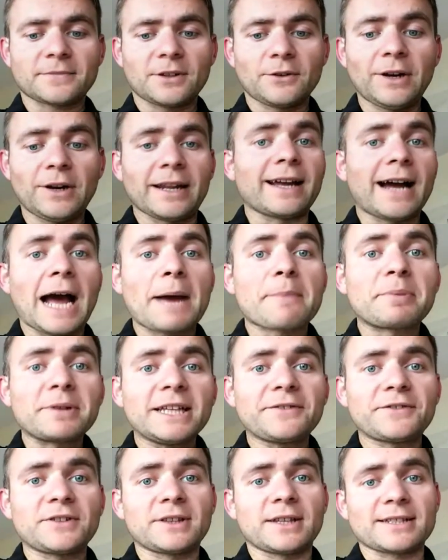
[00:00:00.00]
really, I
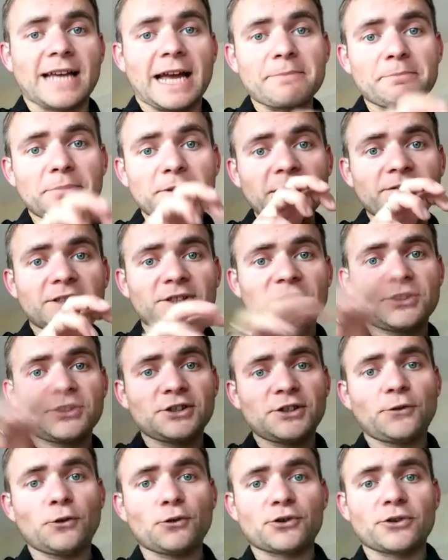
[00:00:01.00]
believe in this. I believe that this is
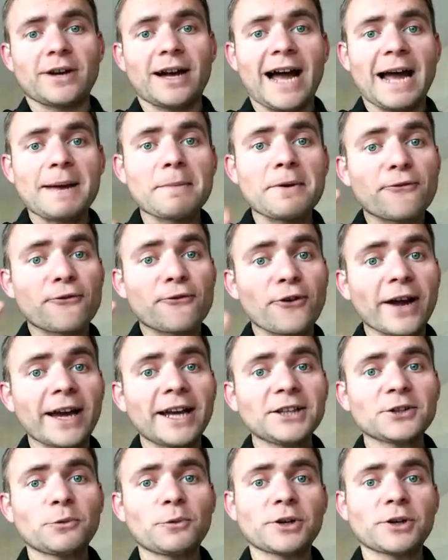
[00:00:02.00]
the future. I'm
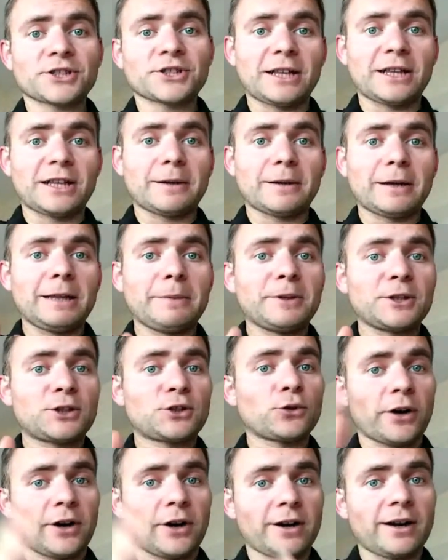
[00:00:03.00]
afraid we're just a little bit
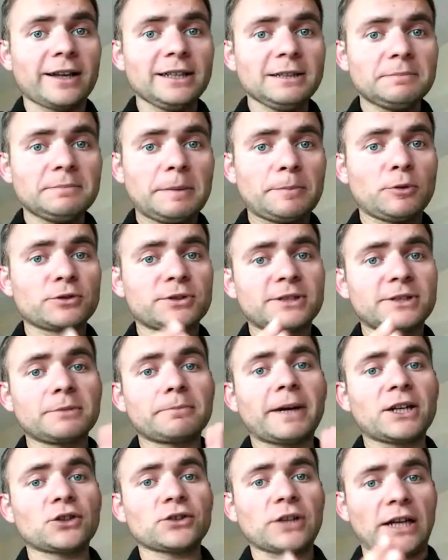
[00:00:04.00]
too early. People still
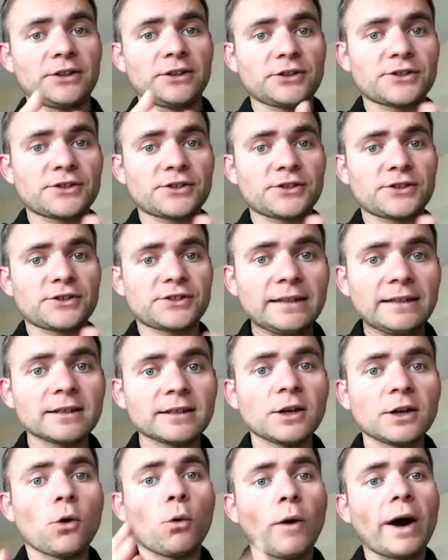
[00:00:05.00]
might not understand
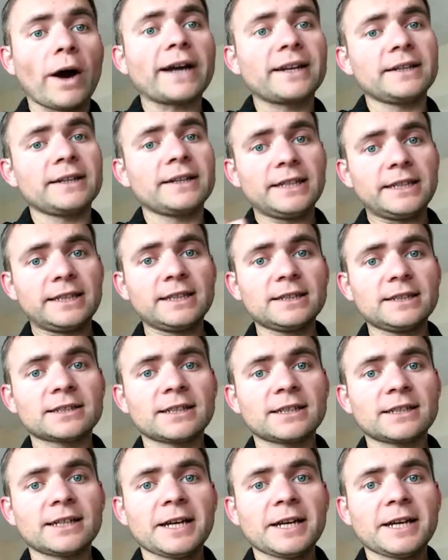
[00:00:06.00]
why they need it.
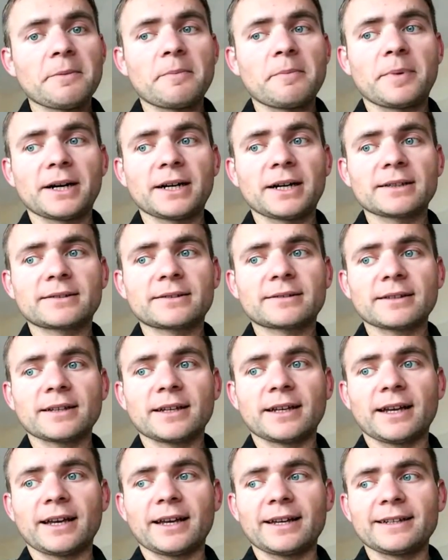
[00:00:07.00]
But
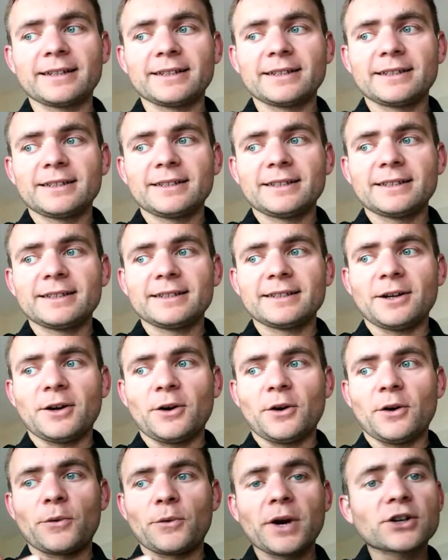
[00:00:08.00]

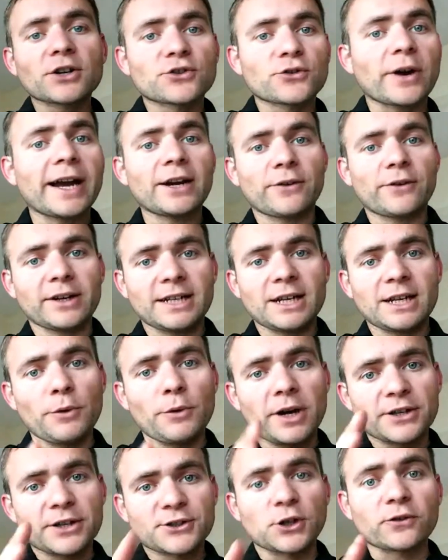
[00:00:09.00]
we are trying right now.
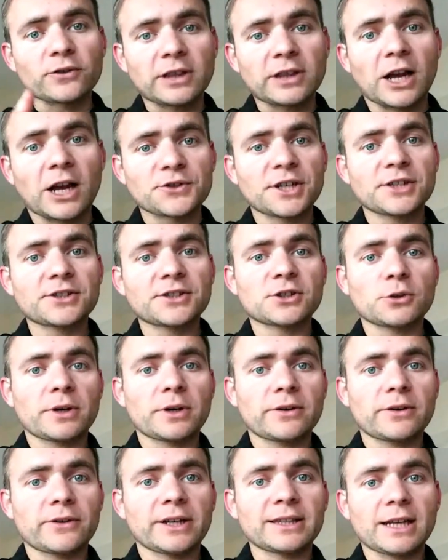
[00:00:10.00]
We are soft launching, so
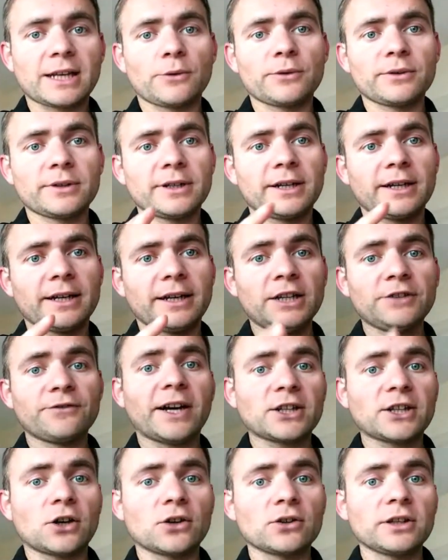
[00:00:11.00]
we're right now
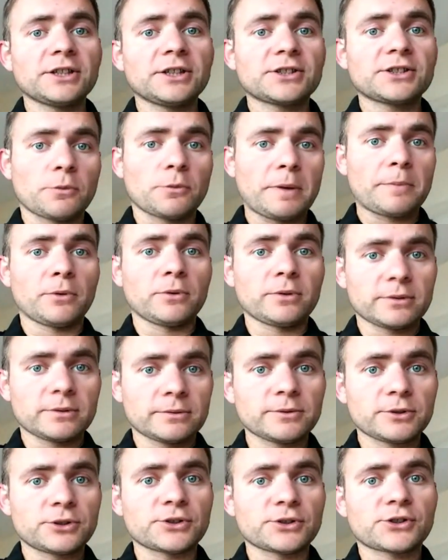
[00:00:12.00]
invite only. So people
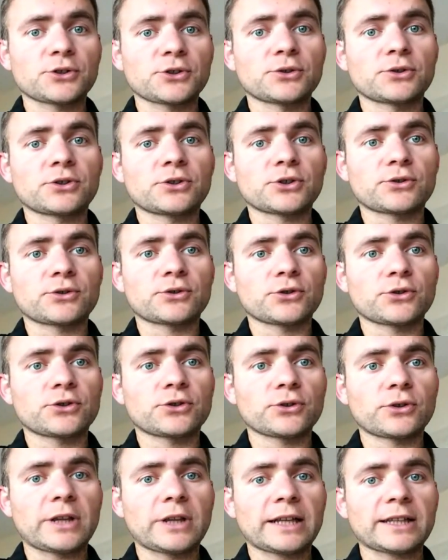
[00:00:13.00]
just
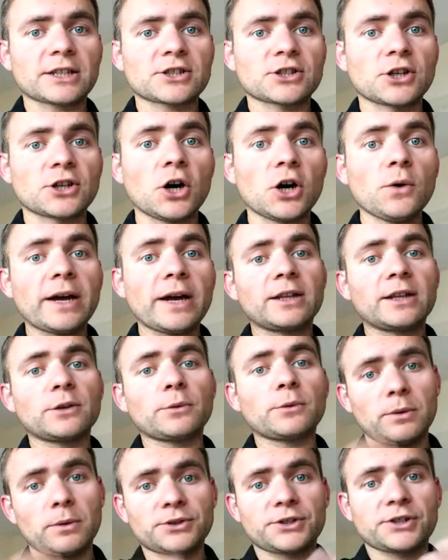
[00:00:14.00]
should let us know, and
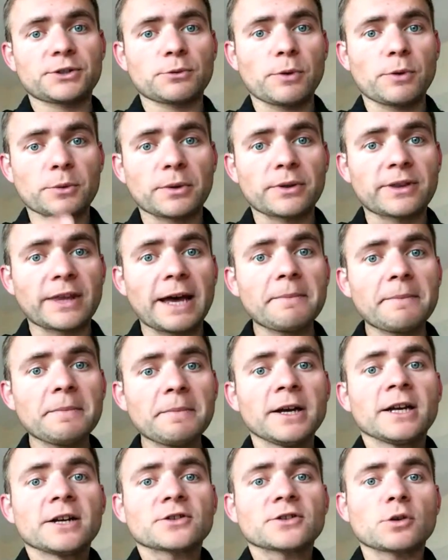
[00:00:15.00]
we will just work with
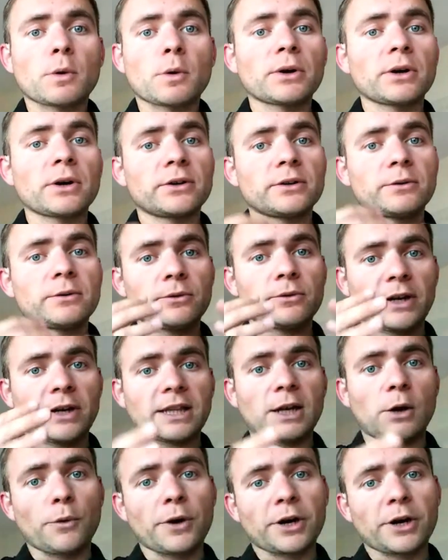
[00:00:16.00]
them. So we want to
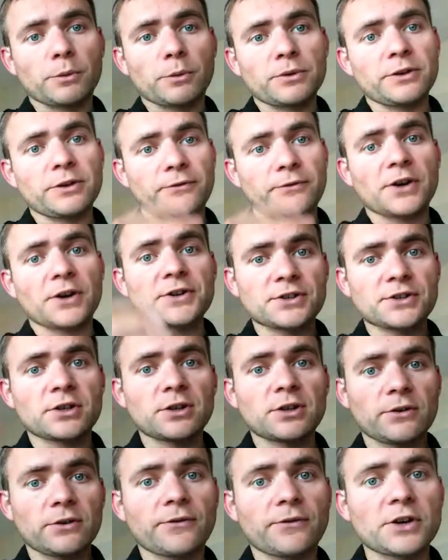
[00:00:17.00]
right now work with the
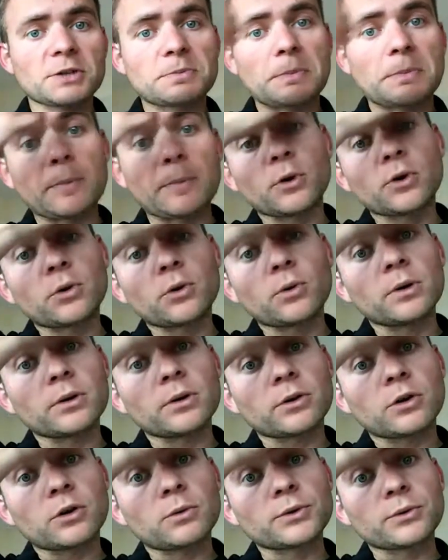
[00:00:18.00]
first people
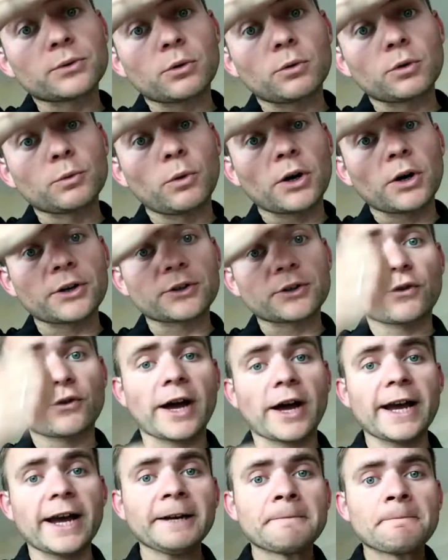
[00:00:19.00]
who would want to
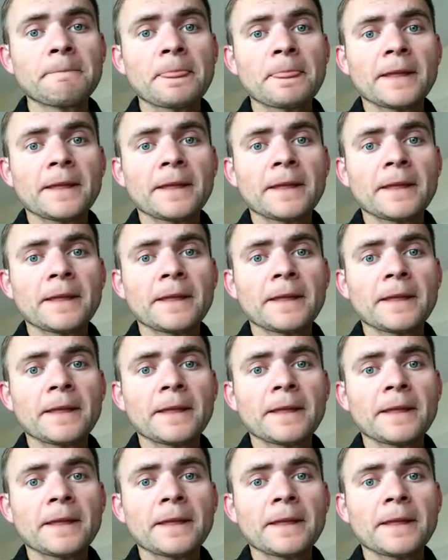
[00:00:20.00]
try,